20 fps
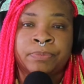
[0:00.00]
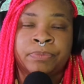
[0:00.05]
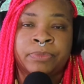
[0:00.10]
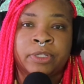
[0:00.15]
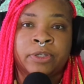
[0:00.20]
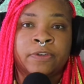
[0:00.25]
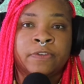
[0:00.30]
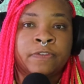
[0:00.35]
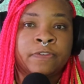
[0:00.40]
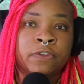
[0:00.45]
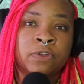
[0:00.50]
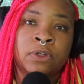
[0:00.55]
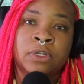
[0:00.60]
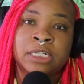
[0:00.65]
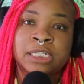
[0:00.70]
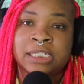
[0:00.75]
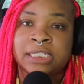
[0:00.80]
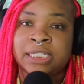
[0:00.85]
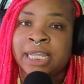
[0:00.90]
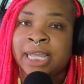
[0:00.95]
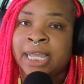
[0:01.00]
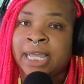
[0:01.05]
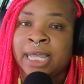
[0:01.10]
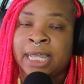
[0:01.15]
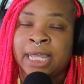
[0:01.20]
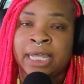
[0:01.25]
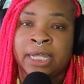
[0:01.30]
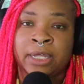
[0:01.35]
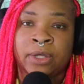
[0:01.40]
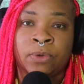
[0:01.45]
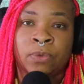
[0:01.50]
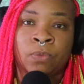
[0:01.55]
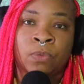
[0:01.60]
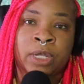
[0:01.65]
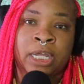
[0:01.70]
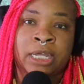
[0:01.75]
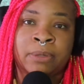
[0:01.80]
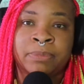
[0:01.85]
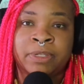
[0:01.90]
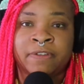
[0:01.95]
full stack
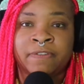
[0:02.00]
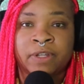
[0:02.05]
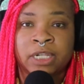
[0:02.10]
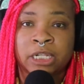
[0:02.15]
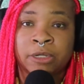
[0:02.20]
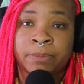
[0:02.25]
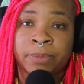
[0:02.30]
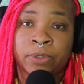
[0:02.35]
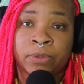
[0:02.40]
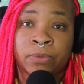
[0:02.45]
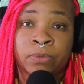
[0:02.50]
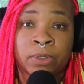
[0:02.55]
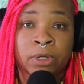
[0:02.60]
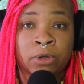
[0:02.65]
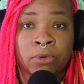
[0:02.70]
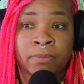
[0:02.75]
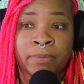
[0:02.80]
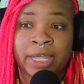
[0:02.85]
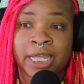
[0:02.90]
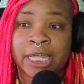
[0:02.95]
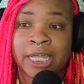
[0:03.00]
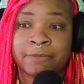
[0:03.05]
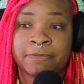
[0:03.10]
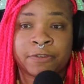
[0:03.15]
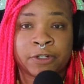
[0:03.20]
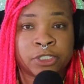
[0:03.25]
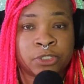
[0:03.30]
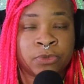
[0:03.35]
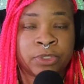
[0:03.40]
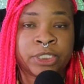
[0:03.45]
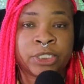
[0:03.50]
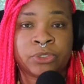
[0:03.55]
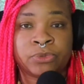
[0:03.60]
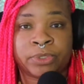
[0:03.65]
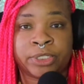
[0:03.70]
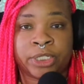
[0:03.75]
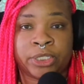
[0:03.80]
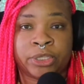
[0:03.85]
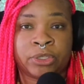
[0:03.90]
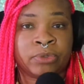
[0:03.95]
web developer roadmap for
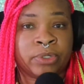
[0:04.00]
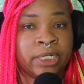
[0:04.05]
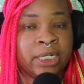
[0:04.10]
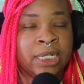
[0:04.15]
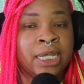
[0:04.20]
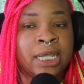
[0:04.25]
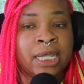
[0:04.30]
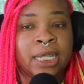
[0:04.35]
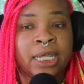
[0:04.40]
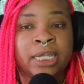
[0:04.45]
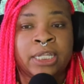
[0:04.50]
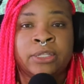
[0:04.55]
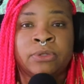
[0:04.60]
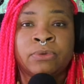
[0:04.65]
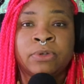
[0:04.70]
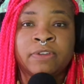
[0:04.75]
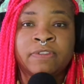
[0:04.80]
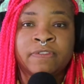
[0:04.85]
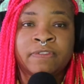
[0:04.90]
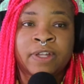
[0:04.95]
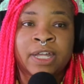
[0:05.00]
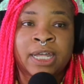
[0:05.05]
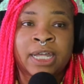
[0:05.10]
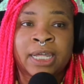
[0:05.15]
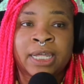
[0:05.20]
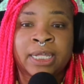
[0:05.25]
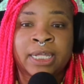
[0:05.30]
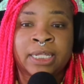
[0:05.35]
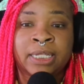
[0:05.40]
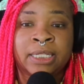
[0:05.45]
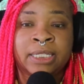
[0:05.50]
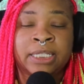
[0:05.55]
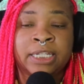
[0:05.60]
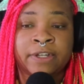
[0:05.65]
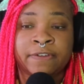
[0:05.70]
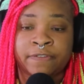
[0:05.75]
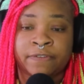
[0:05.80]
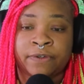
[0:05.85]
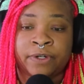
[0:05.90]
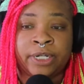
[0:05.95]
2023, and you will find
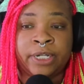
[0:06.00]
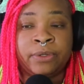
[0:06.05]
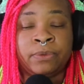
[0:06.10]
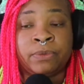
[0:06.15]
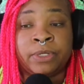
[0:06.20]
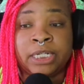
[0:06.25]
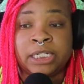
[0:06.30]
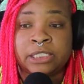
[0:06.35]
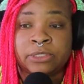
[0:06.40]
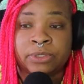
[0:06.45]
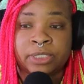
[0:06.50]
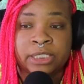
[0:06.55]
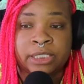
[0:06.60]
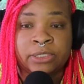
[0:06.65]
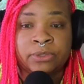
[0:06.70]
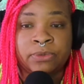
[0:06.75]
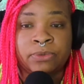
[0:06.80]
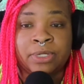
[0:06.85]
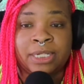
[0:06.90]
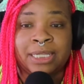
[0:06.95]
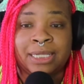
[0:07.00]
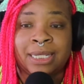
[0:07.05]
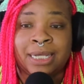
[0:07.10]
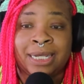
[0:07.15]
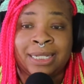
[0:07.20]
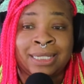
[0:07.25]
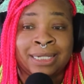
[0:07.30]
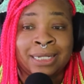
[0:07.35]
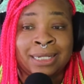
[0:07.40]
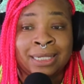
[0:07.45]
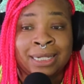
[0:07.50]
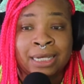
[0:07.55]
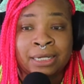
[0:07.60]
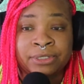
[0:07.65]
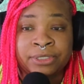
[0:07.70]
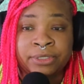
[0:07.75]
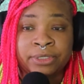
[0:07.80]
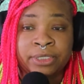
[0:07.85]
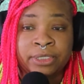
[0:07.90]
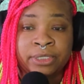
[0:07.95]
different resources online that
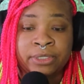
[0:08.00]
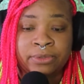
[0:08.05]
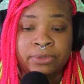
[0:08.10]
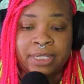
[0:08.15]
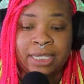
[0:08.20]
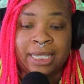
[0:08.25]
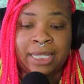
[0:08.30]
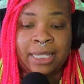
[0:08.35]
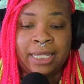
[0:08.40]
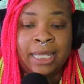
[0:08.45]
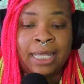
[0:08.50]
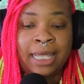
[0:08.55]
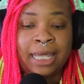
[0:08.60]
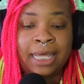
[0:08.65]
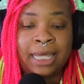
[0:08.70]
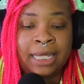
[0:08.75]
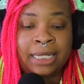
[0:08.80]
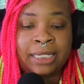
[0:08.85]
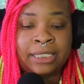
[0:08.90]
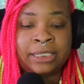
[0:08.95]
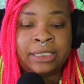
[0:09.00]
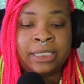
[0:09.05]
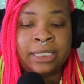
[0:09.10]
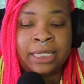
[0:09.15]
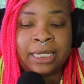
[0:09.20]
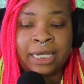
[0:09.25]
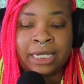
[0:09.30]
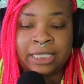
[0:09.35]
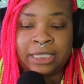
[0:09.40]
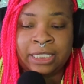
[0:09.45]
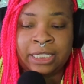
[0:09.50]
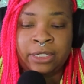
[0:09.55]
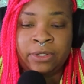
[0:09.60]
allows you to do that. Actually, I think